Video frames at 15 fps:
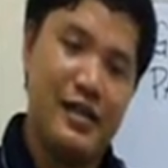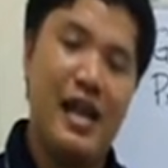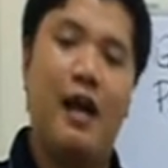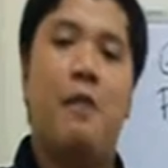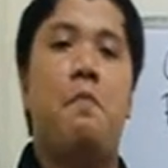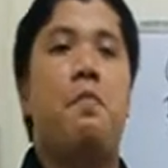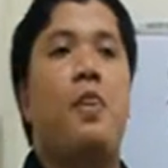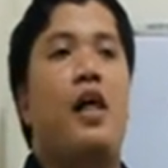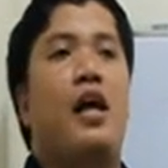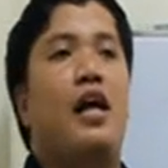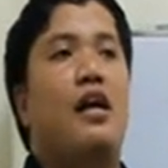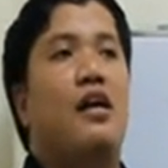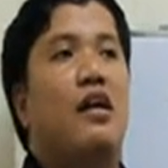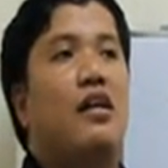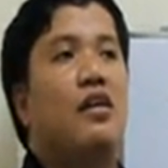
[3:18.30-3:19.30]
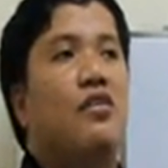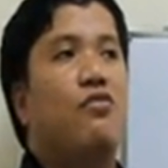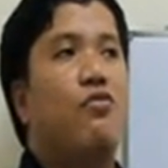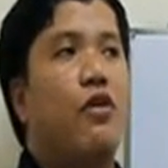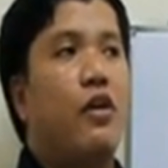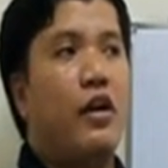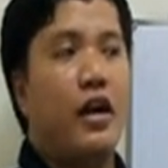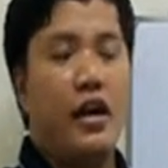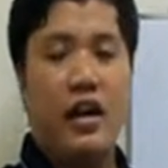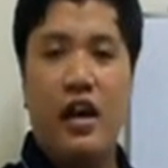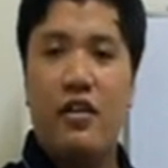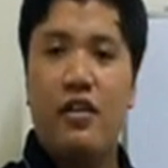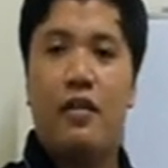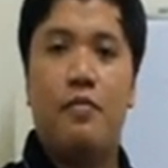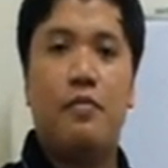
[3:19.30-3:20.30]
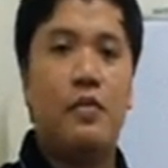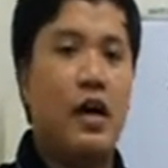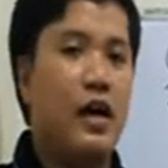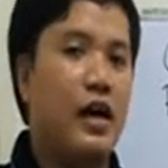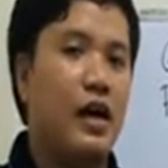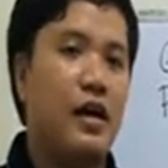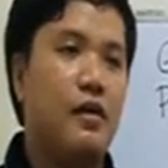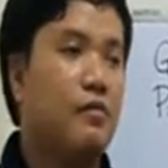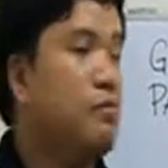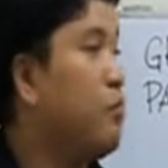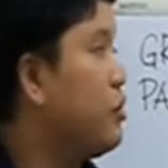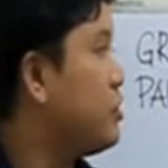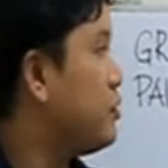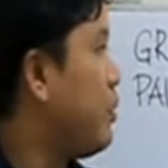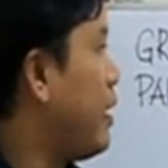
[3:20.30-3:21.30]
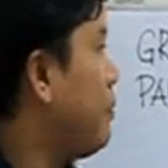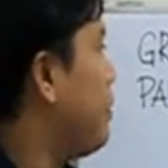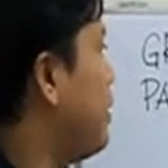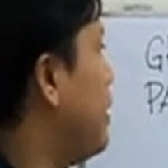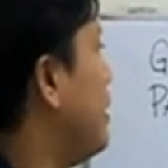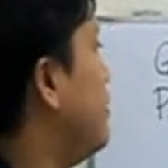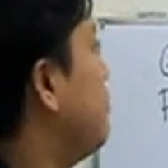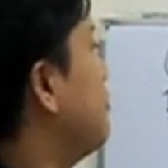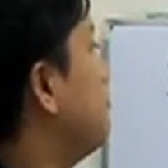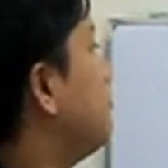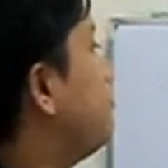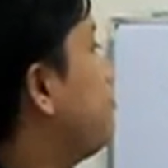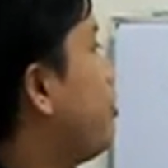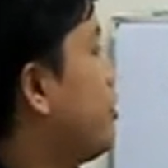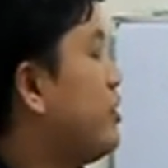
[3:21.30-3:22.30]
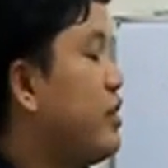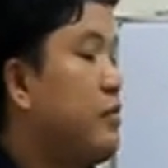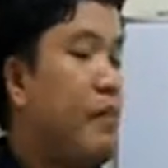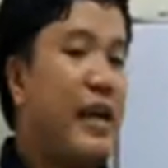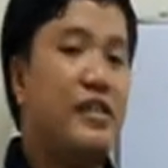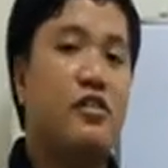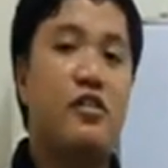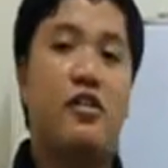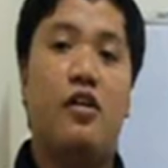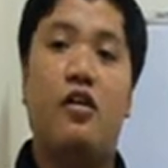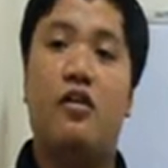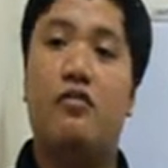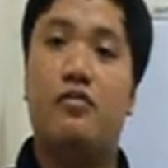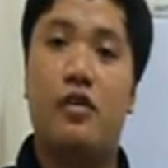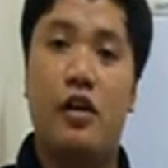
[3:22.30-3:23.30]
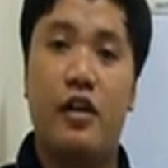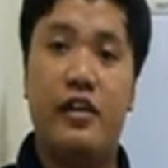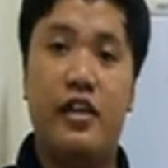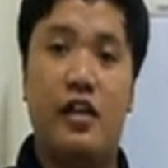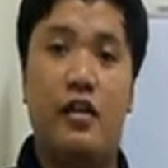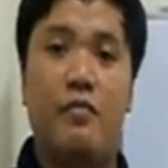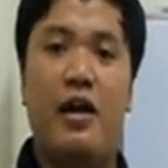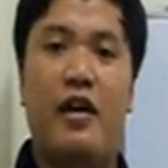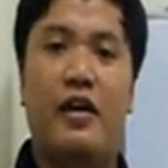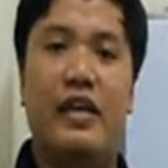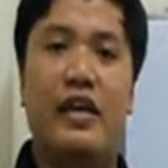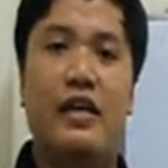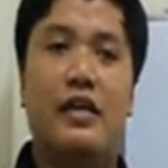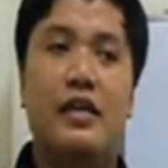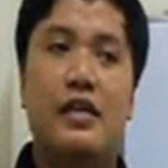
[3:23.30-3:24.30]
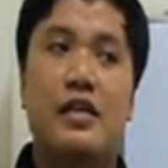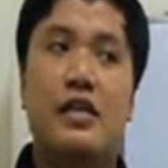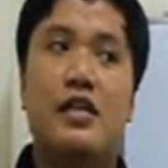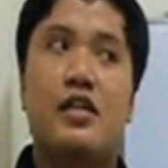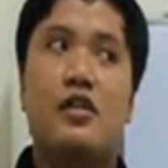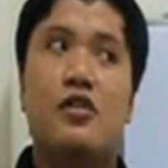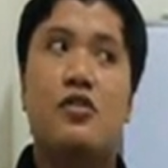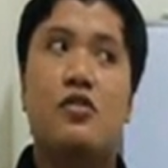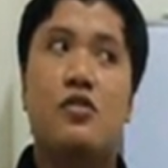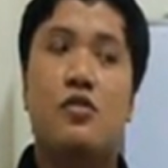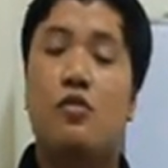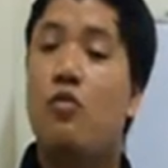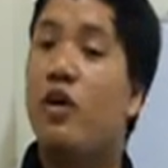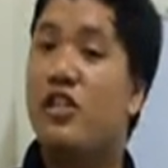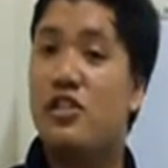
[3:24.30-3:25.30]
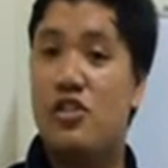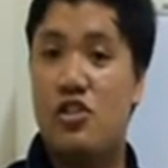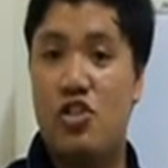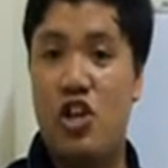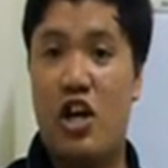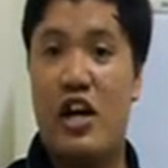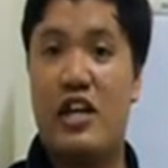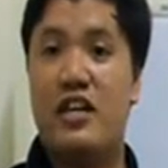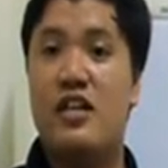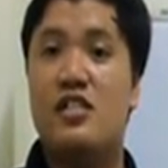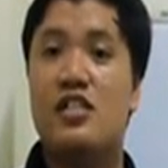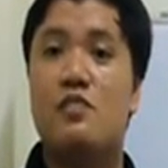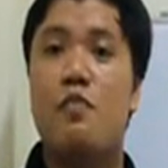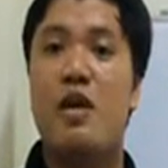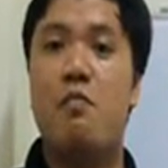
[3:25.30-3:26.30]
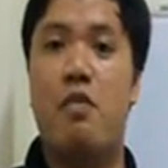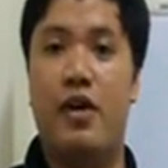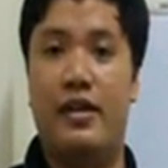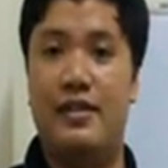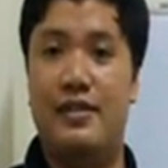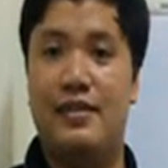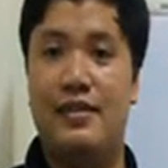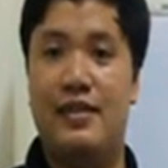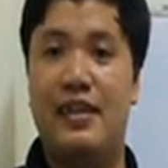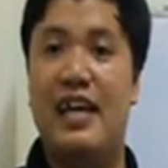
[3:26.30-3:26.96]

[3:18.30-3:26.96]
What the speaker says: Now, for another most popular portrait painter of colonial America was John Smibert.